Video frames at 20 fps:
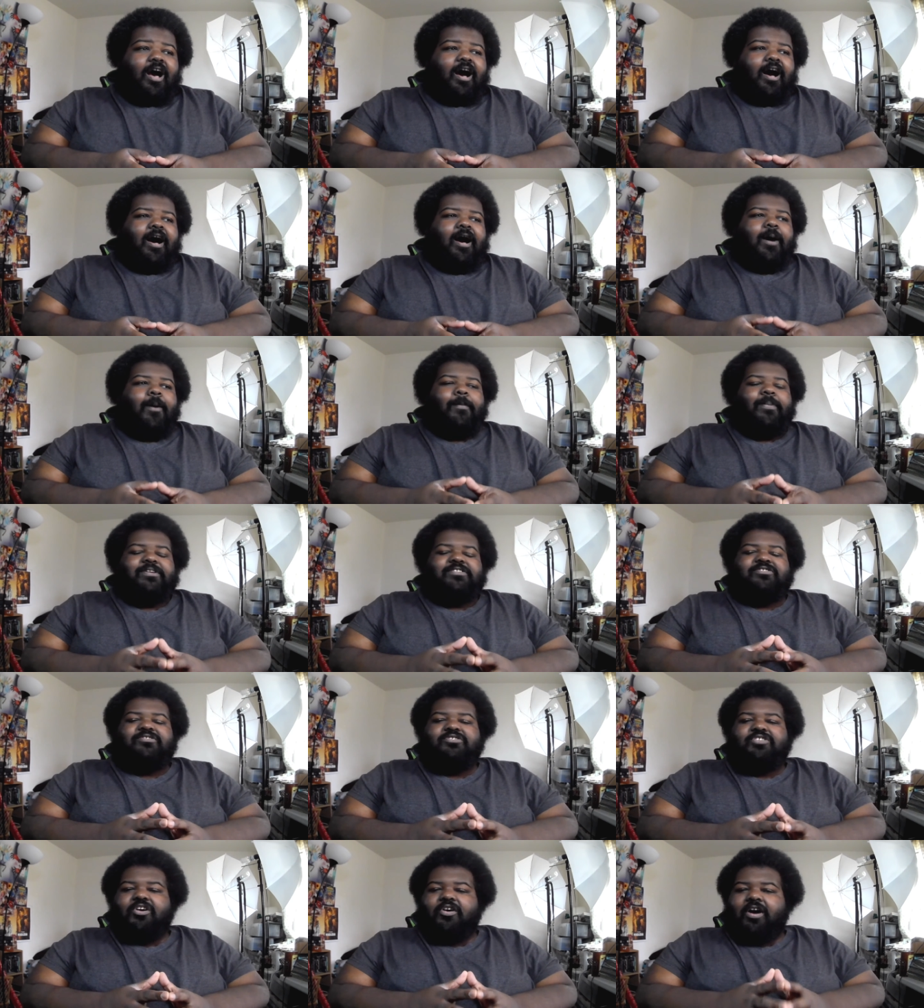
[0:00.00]
Uh,
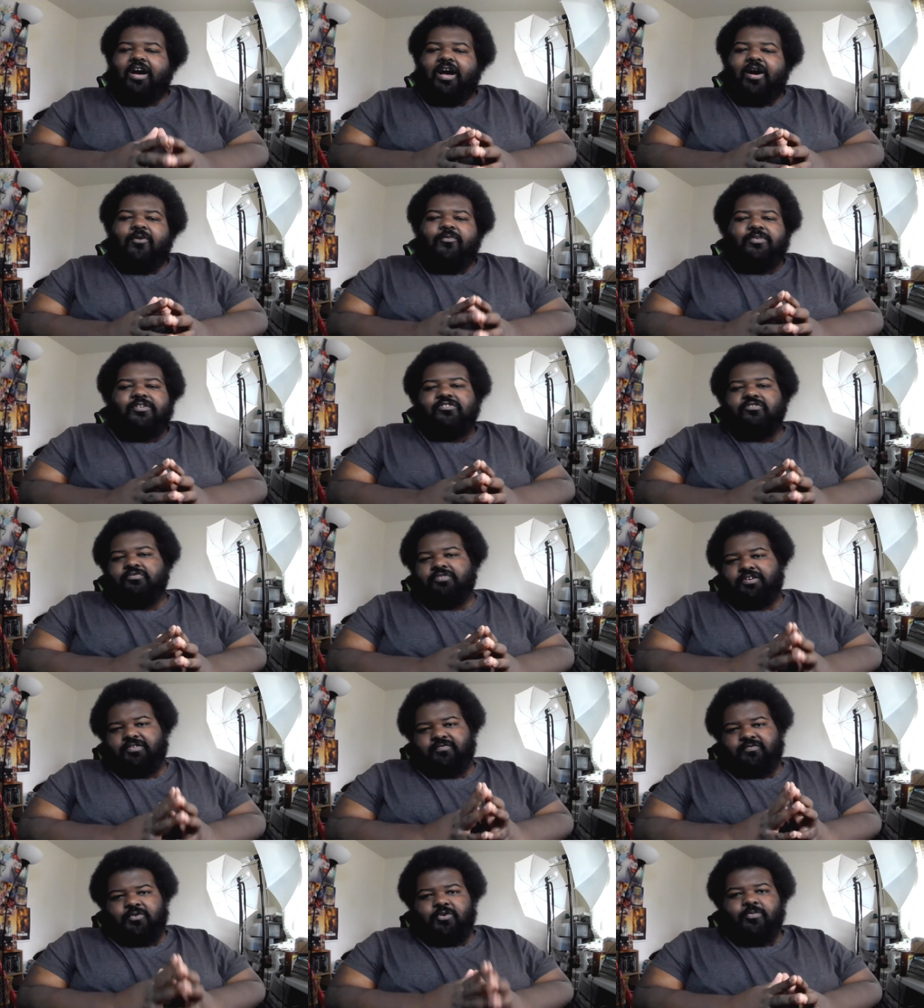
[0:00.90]
but you know how we
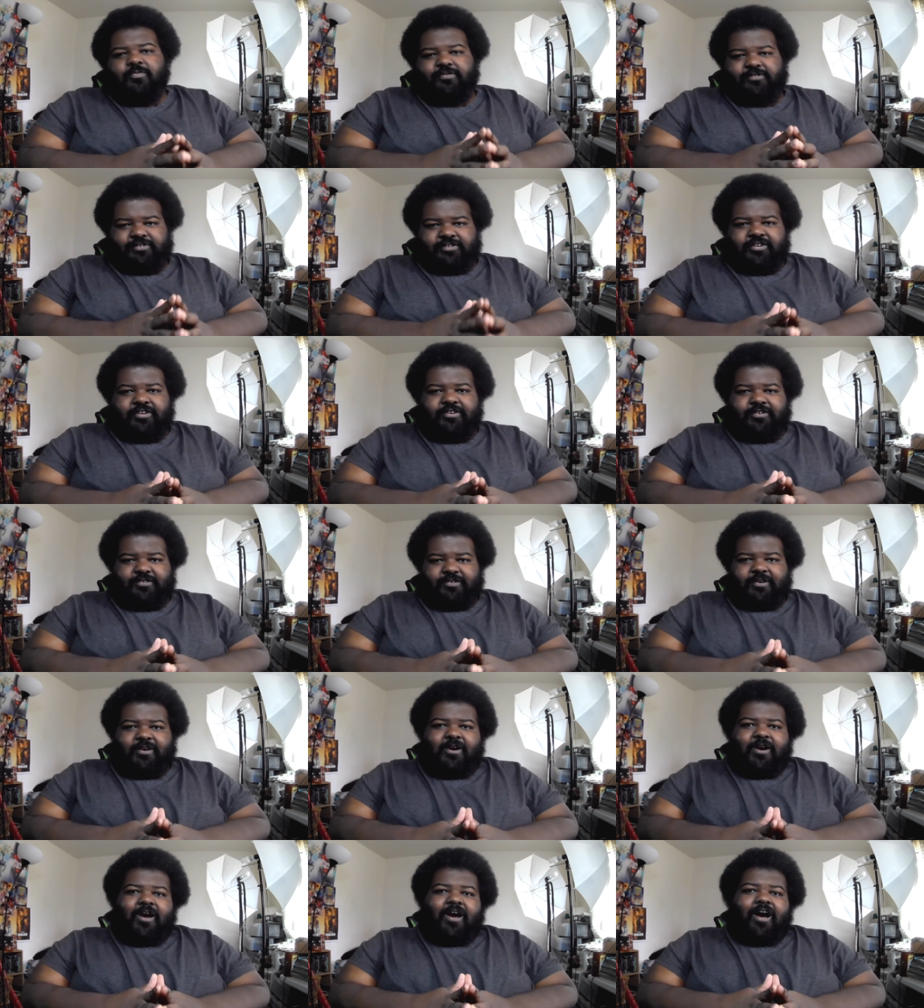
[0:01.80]
treat rumors here.
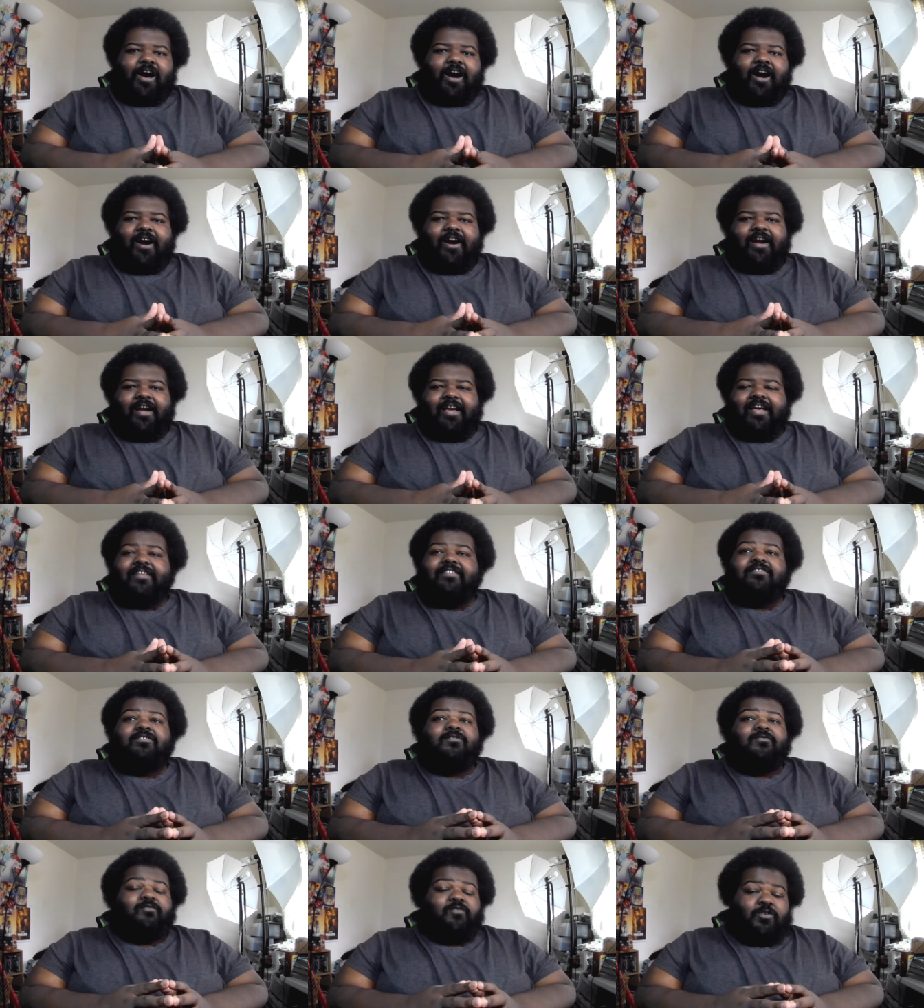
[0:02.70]
Alright,
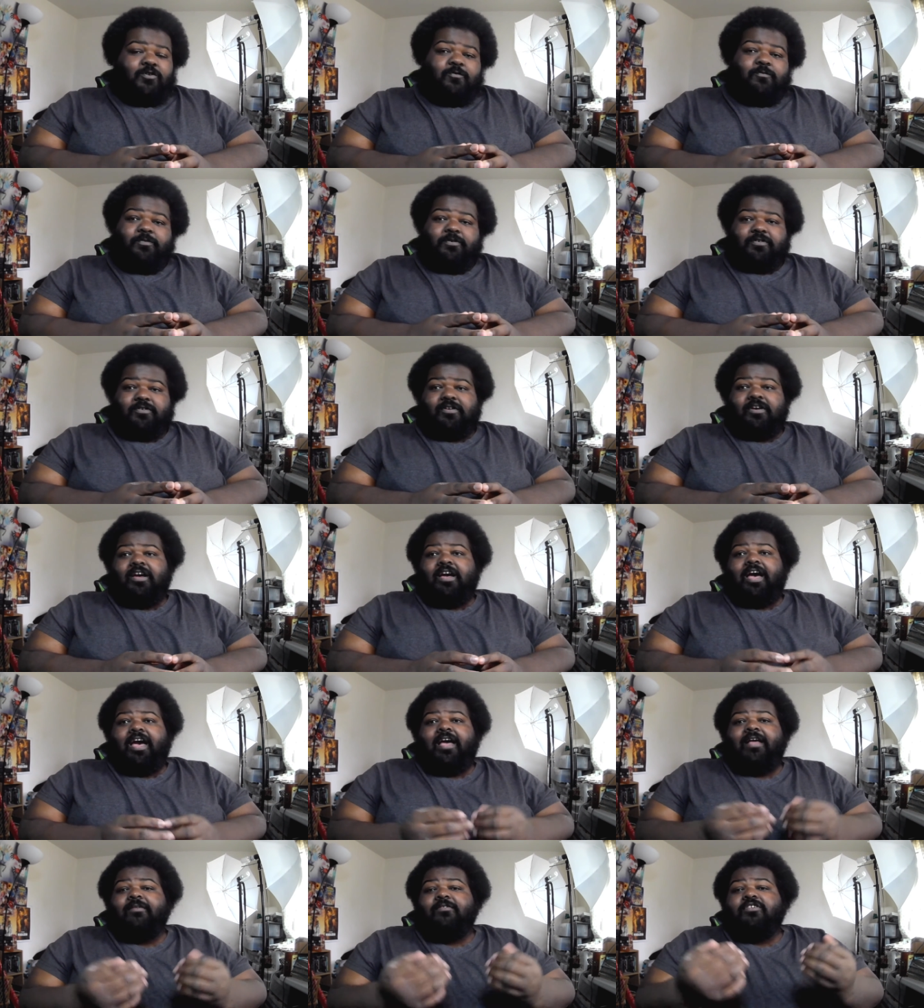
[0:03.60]
it's a rumor.
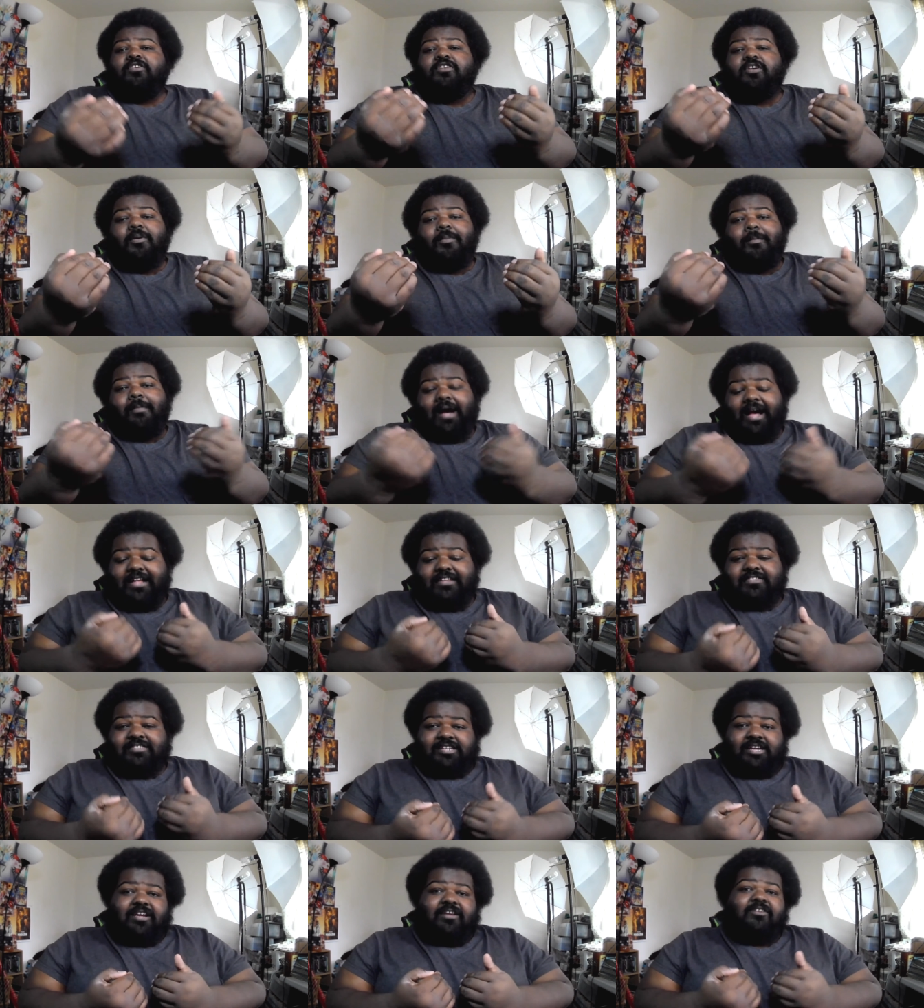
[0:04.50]
And you know my
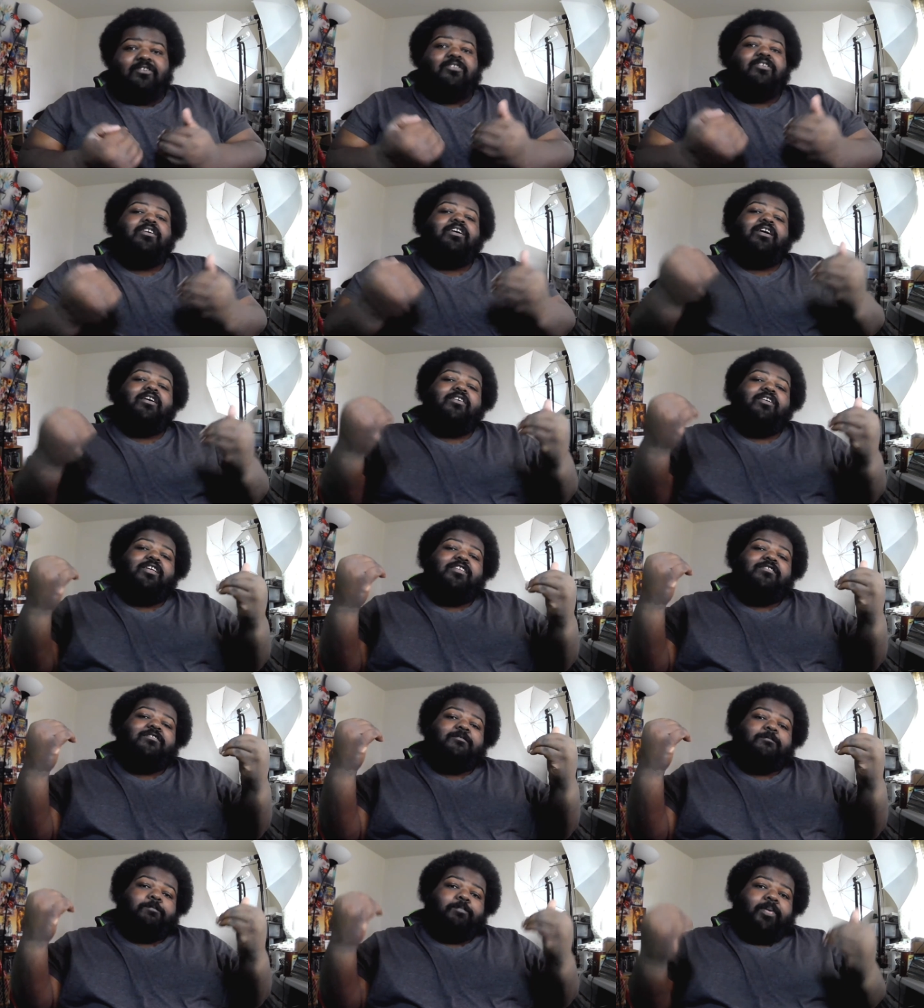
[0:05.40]
channel
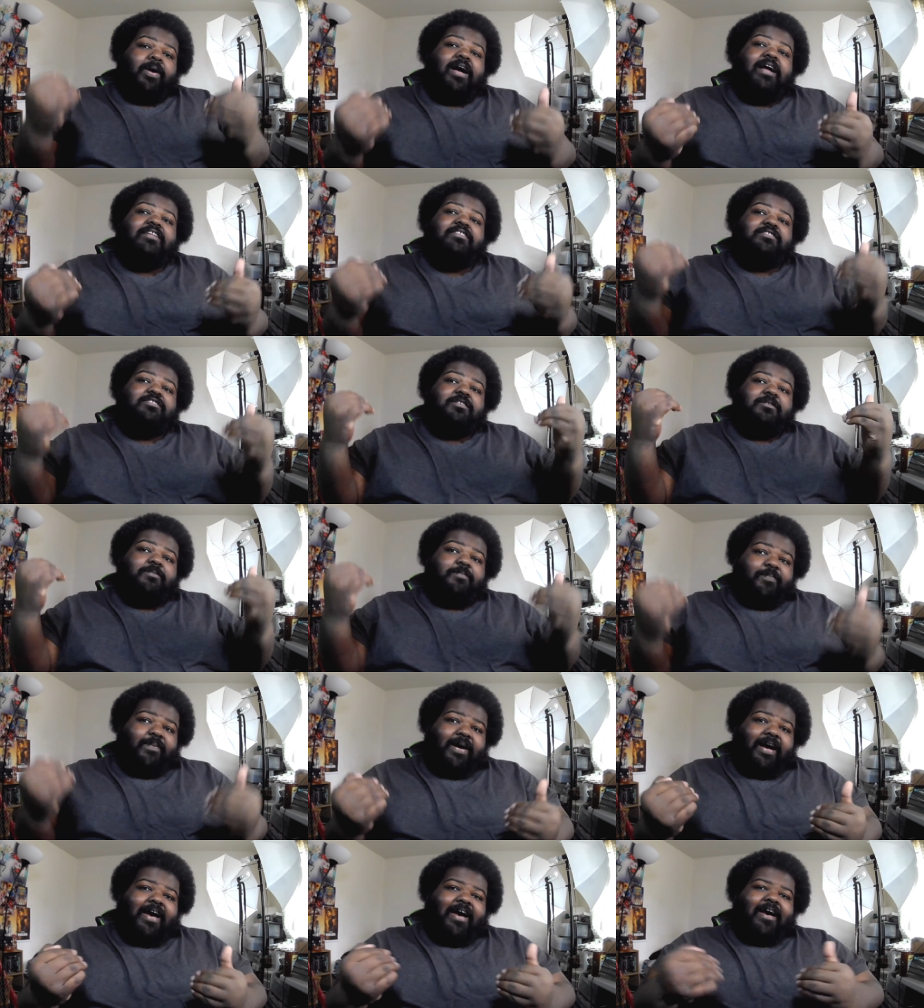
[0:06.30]
is sponsored
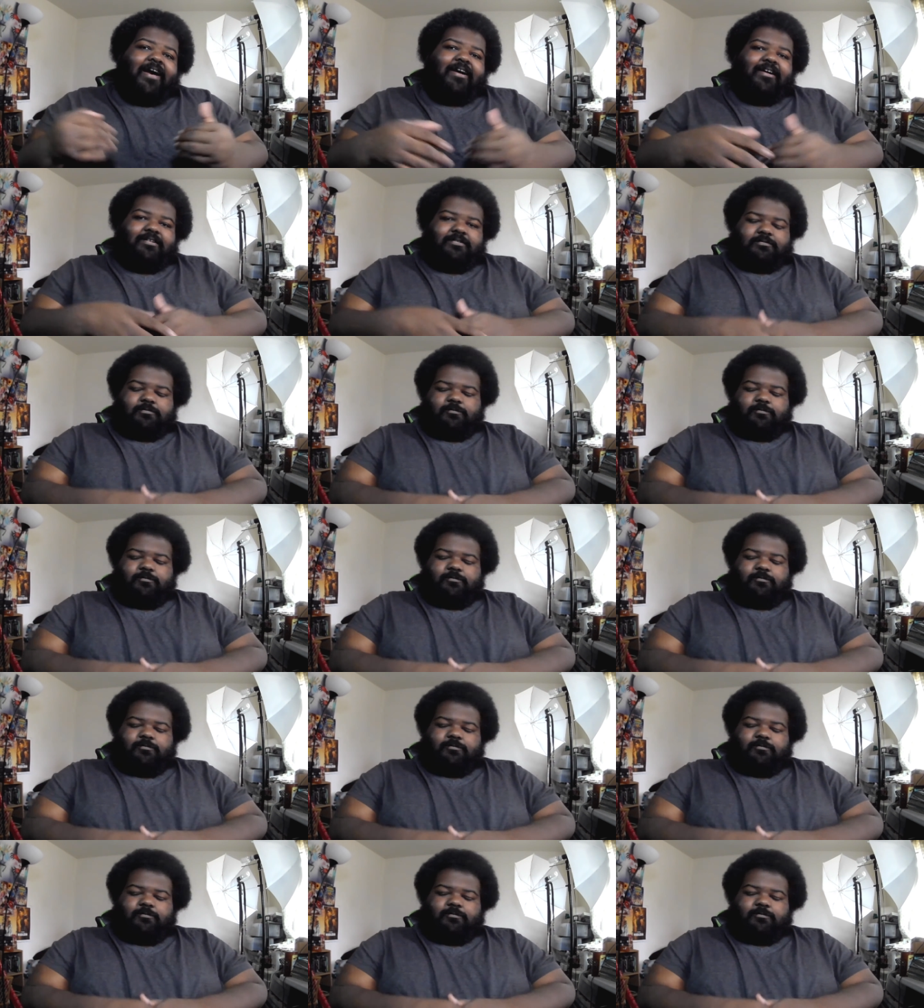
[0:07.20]
by